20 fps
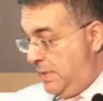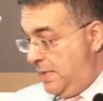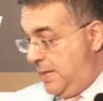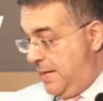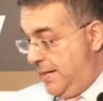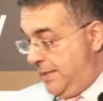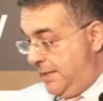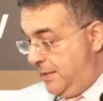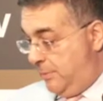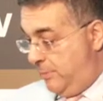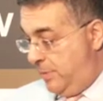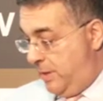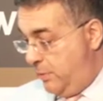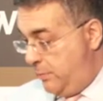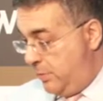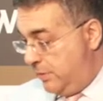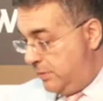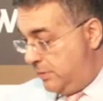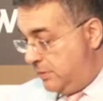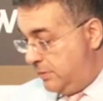And at the
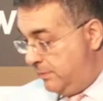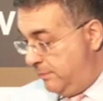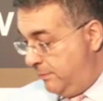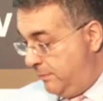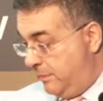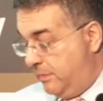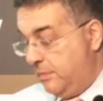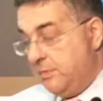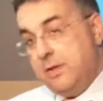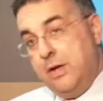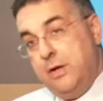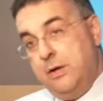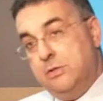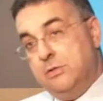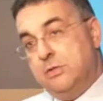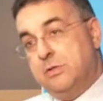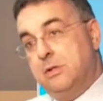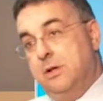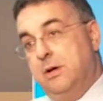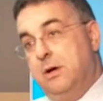moment,
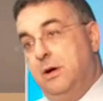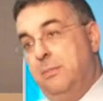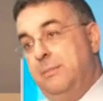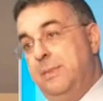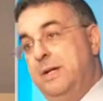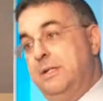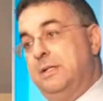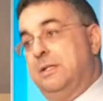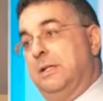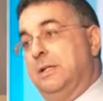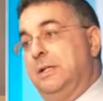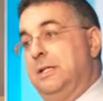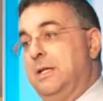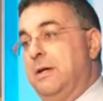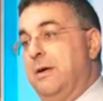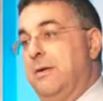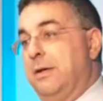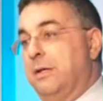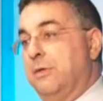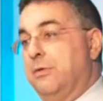those are basically
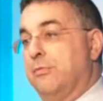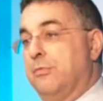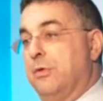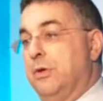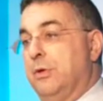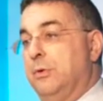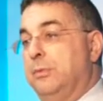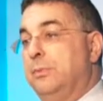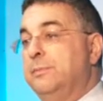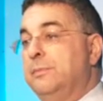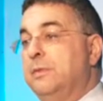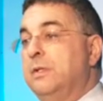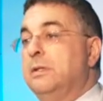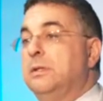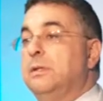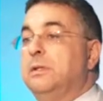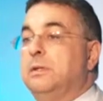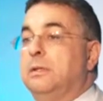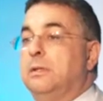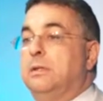going through
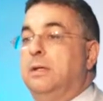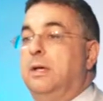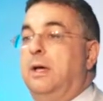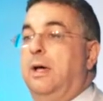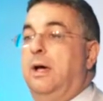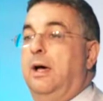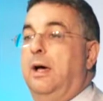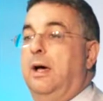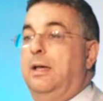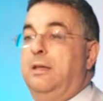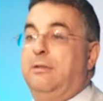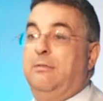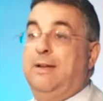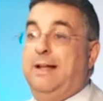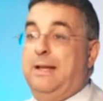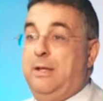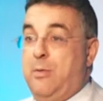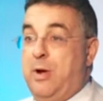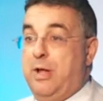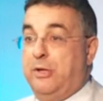
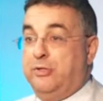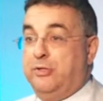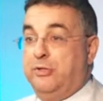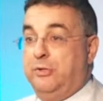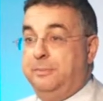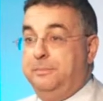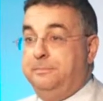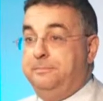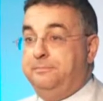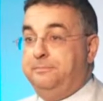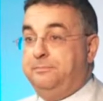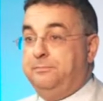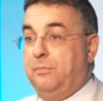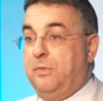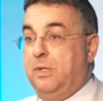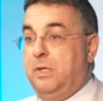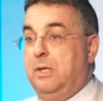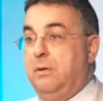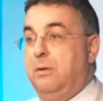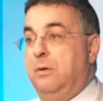evaluation,
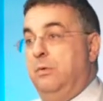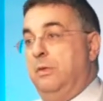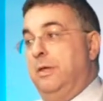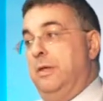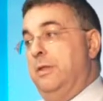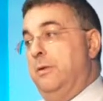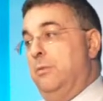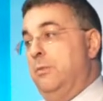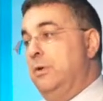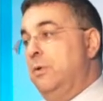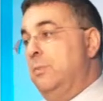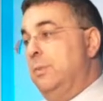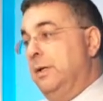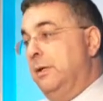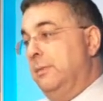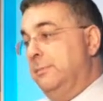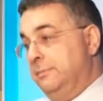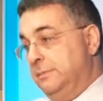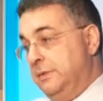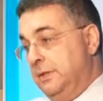although there will
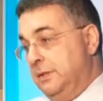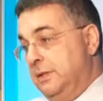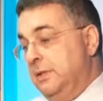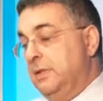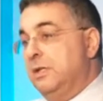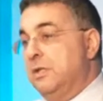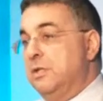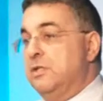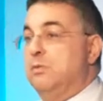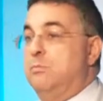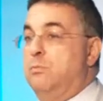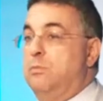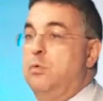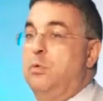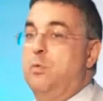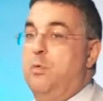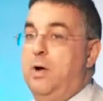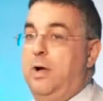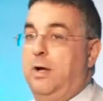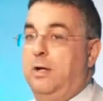be some
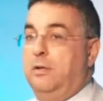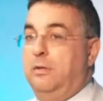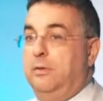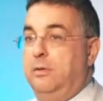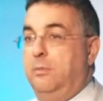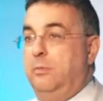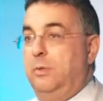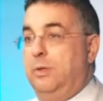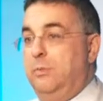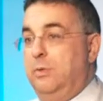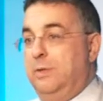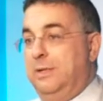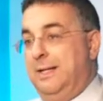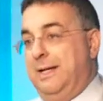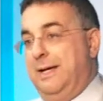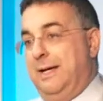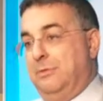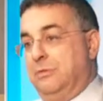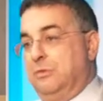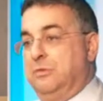more work that we will
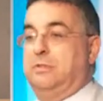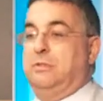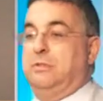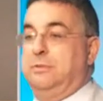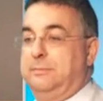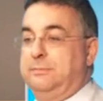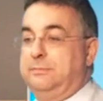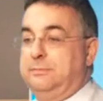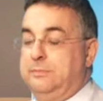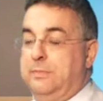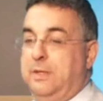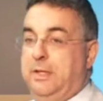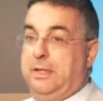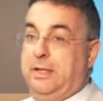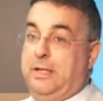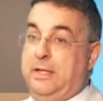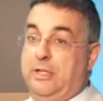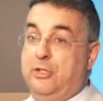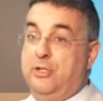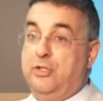announce
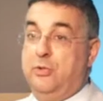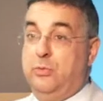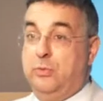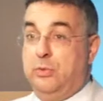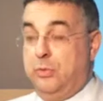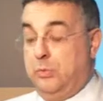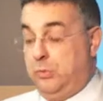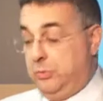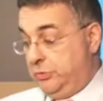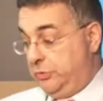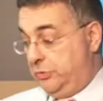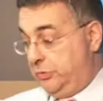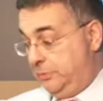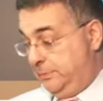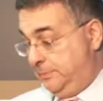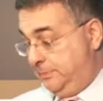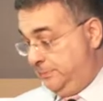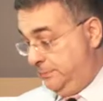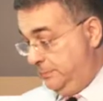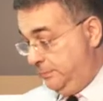in due course.
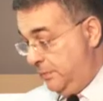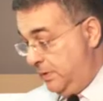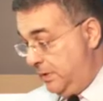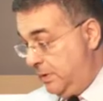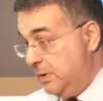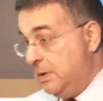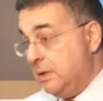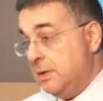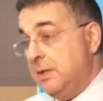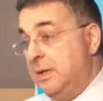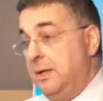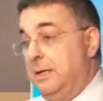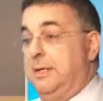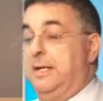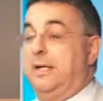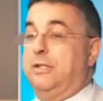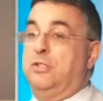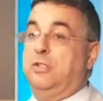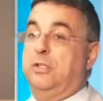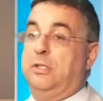And
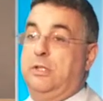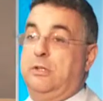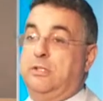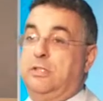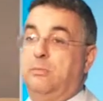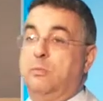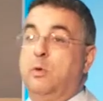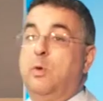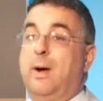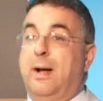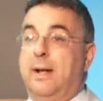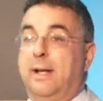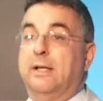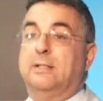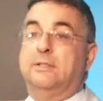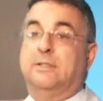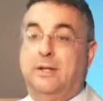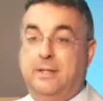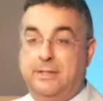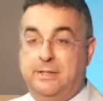actually, there are some quite
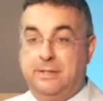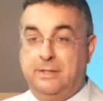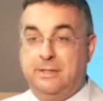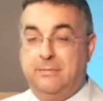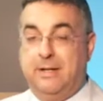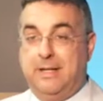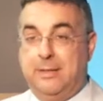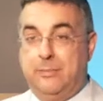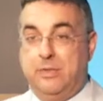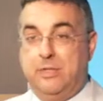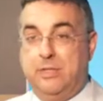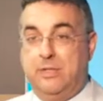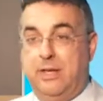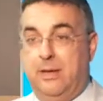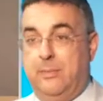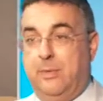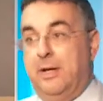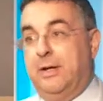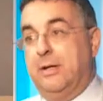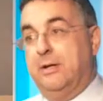exciting developments
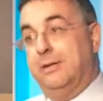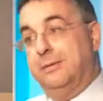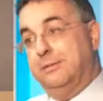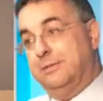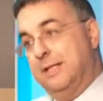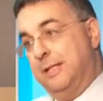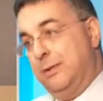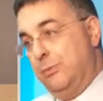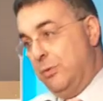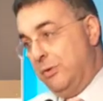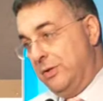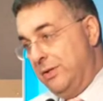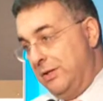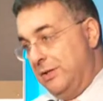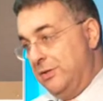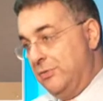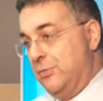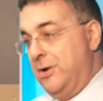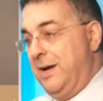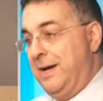there, but I can't tell you what it
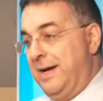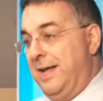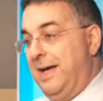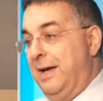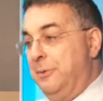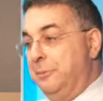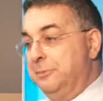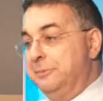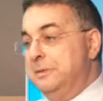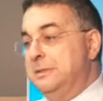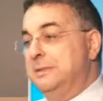is right now